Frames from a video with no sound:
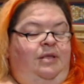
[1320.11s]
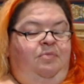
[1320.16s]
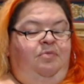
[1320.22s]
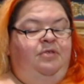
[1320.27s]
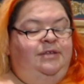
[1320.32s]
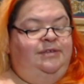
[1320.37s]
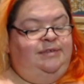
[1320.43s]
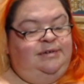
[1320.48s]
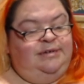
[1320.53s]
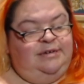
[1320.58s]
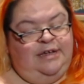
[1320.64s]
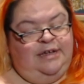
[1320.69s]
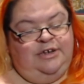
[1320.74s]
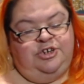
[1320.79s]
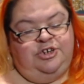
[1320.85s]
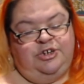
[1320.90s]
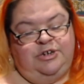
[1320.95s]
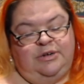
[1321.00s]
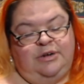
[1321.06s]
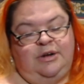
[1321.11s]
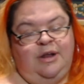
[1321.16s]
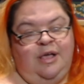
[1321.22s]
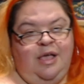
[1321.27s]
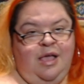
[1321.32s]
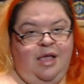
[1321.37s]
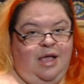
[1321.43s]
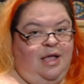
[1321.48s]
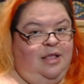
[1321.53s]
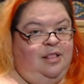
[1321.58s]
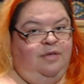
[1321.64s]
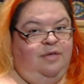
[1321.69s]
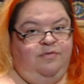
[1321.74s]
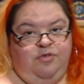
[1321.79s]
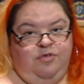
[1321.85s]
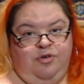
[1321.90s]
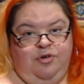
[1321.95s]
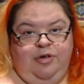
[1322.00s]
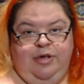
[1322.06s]
presentation. I love
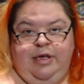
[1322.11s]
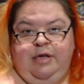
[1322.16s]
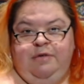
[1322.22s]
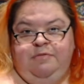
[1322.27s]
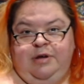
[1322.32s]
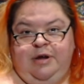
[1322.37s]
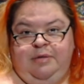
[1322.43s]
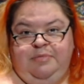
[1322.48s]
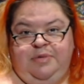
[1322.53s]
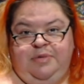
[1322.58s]
ordering it when I'm